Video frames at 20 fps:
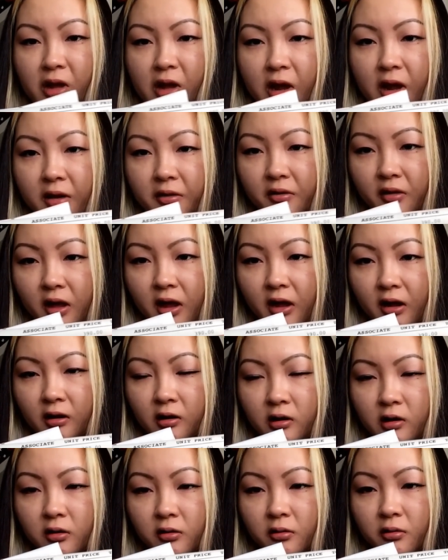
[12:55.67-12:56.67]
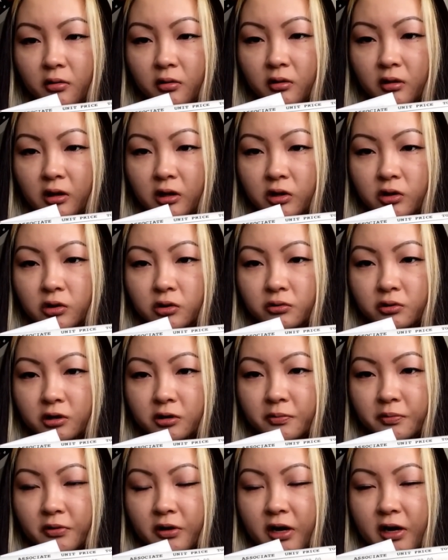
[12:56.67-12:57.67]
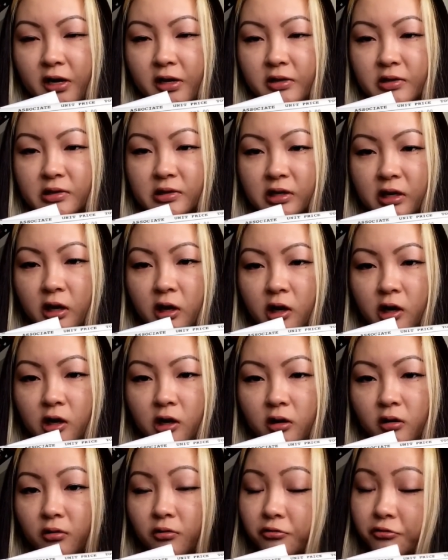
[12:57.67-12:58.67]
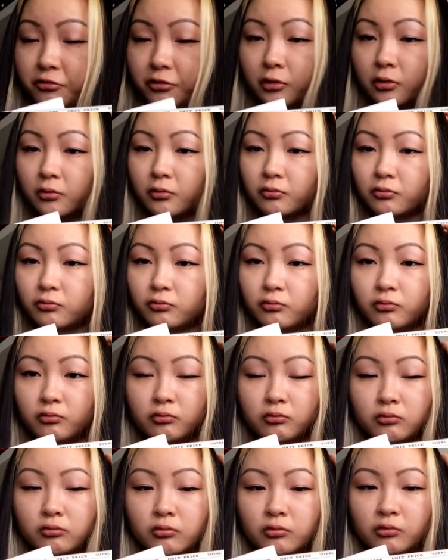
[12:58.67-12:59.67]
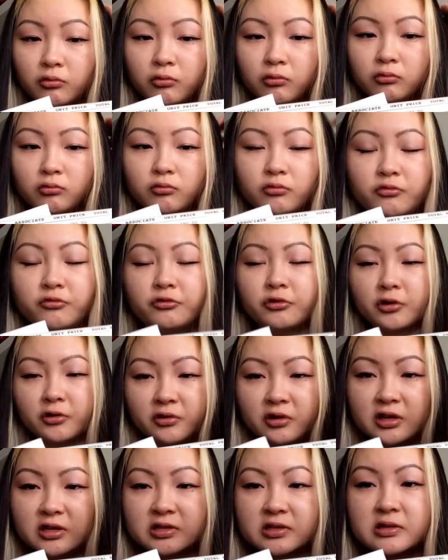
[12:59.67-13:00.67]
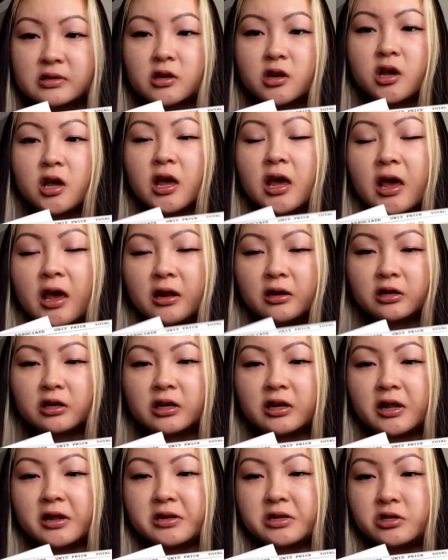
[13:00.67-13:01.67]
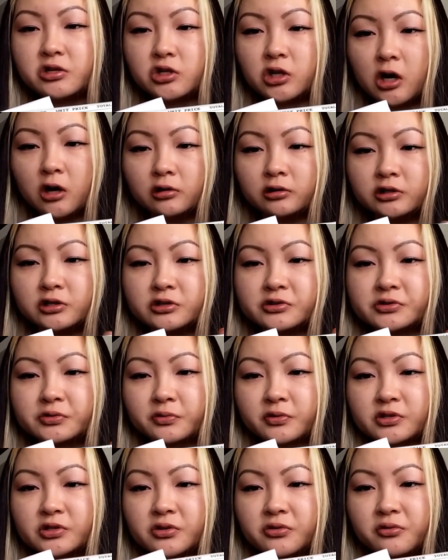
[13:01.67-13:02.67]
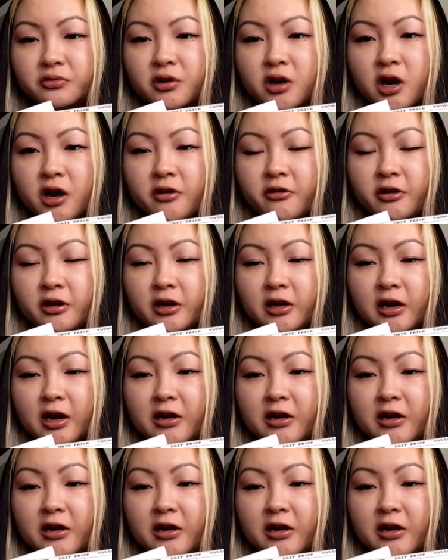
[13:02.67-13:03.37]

and then the unit price here for for this in Canadian dollars was $390